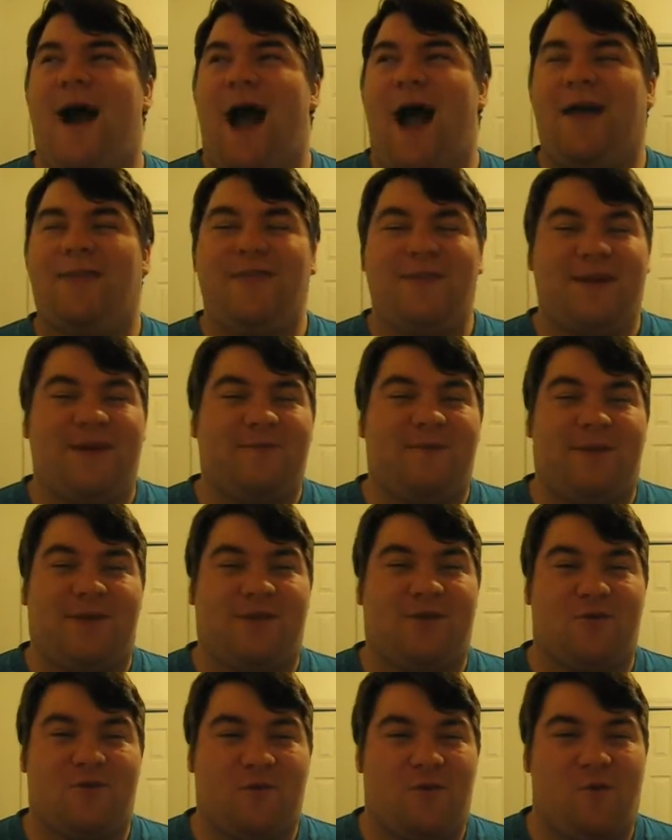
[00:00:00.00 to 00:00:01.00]
I think it'd be
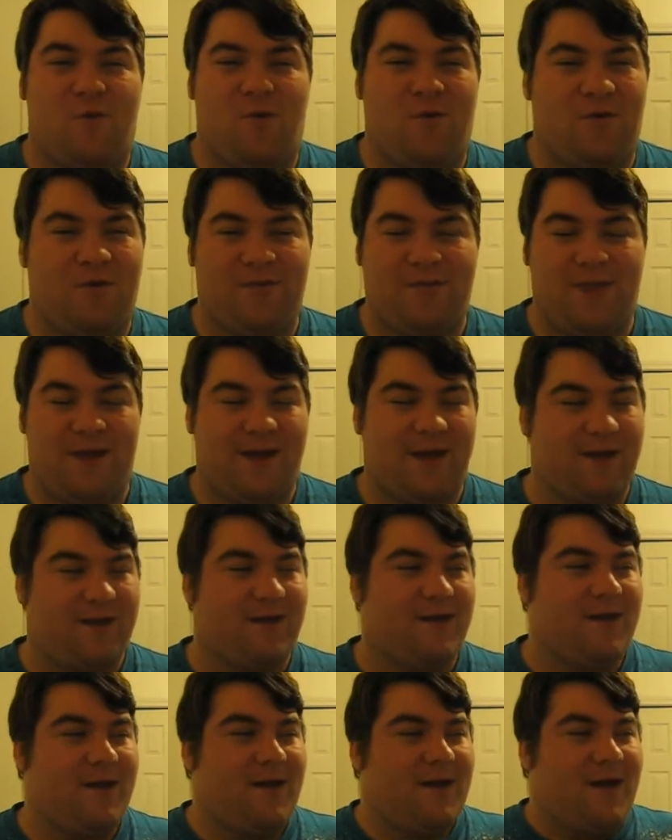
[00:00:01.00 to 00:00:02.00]
so cool. Like,
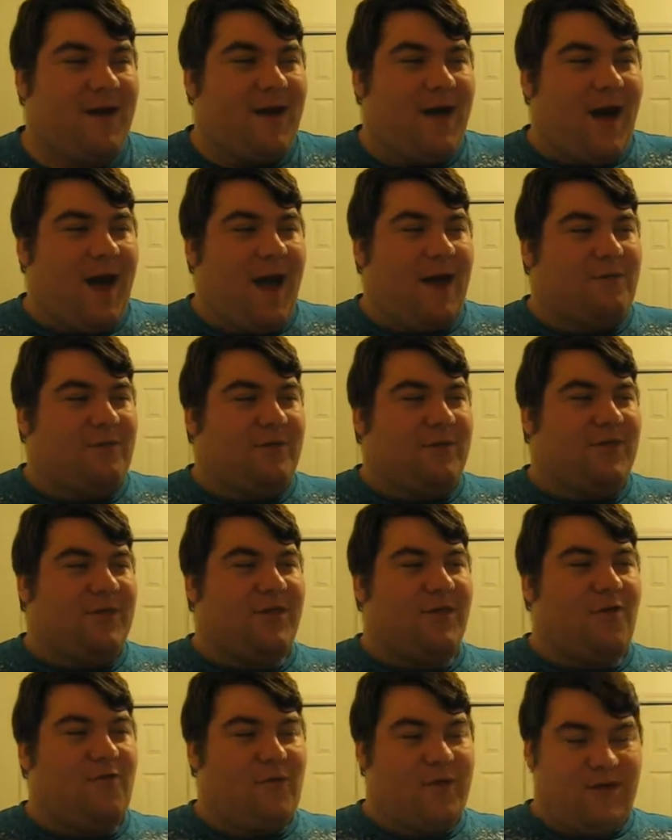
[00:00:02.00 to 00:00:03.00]
I was
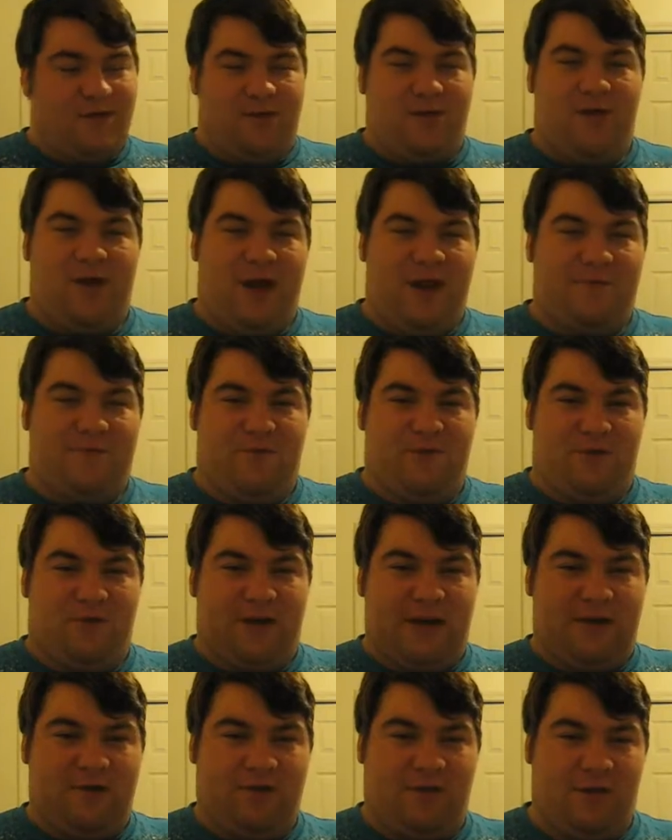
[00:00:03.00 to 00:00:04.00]
so into Animorphs
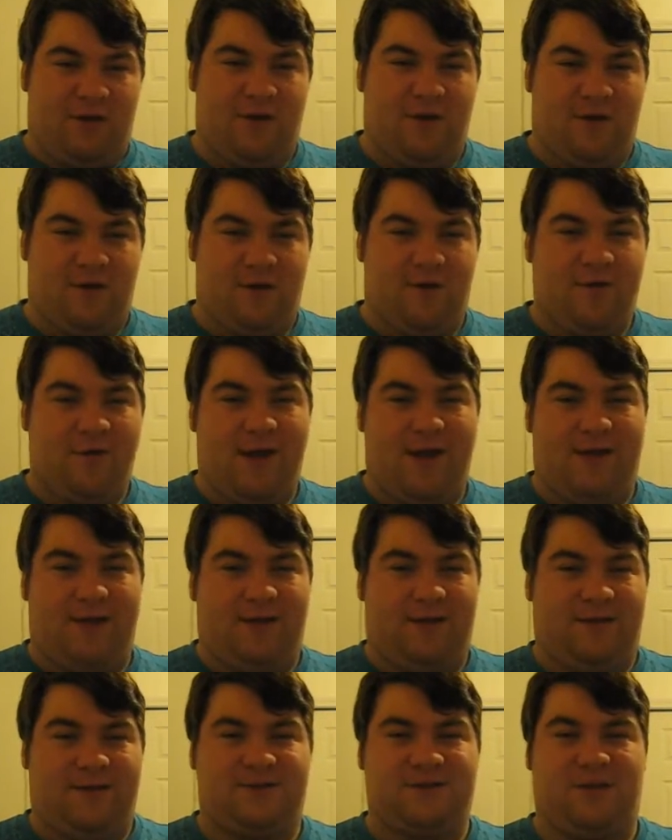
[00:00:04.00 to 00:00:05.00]
when I was younger,
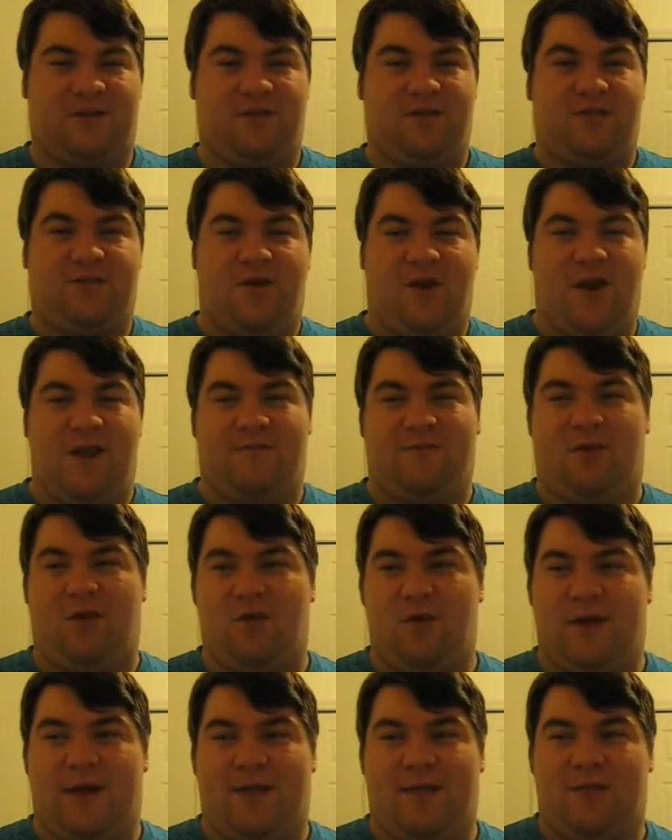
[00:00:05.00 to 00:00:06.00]
and just the thought of
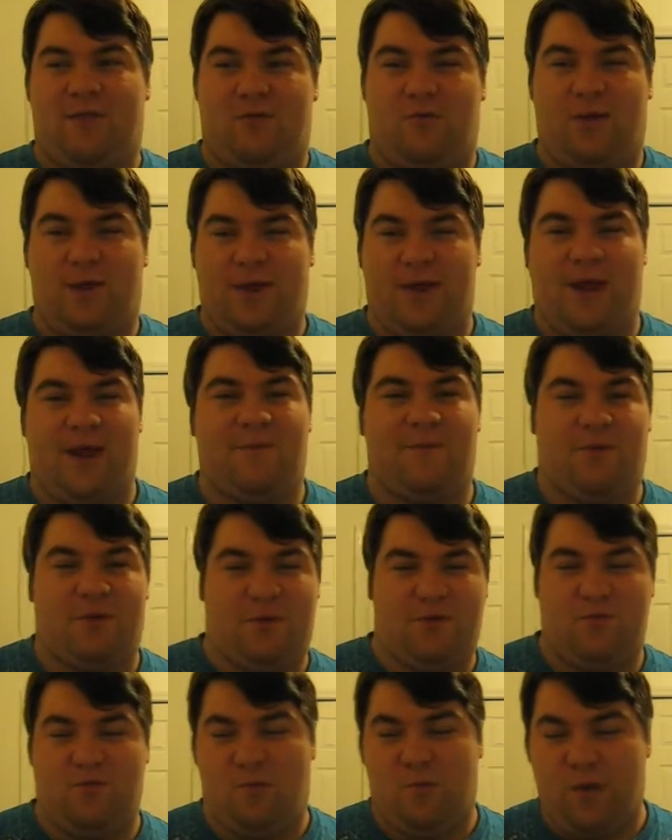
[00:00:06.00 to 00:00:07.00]
turning into any animal
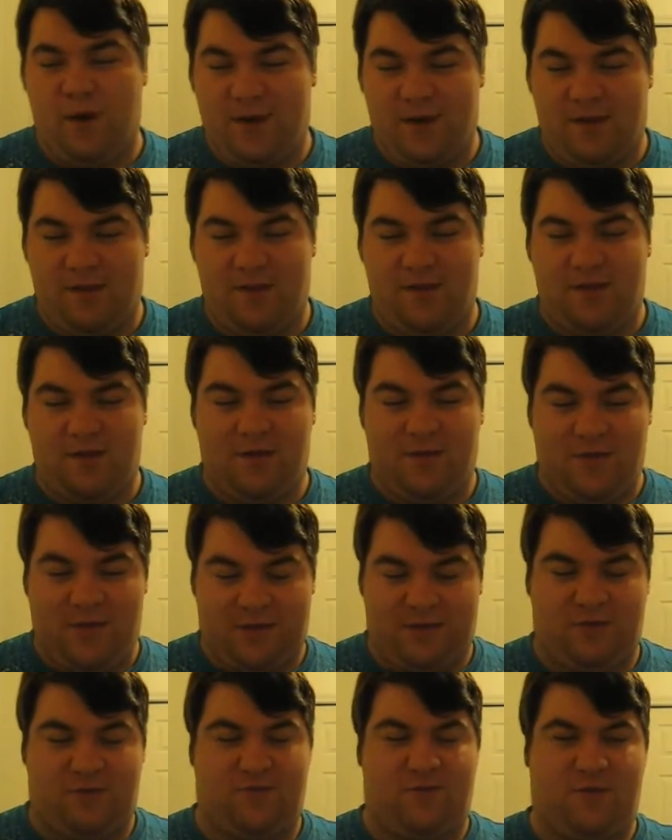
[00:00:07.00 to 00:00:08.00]
you want
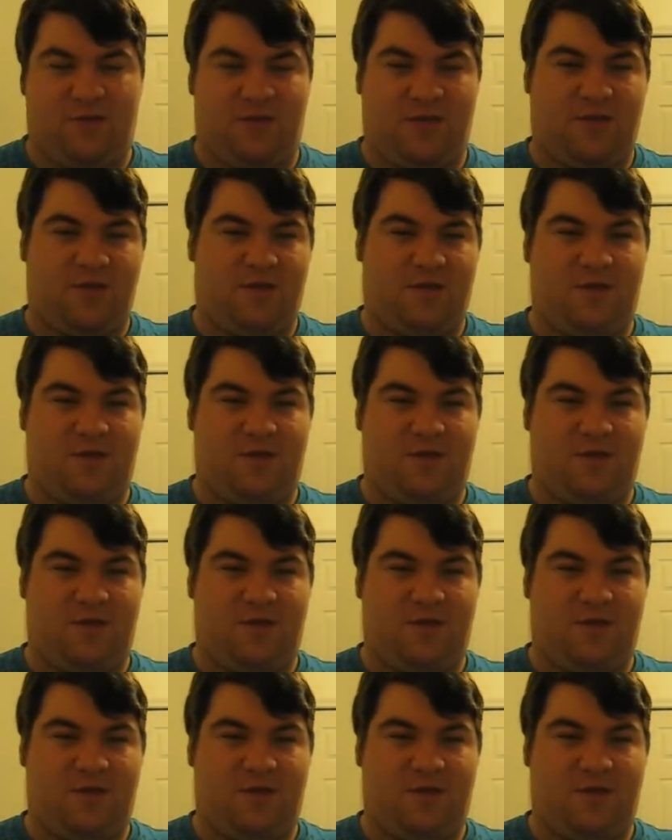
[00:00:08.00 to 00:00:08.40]
is just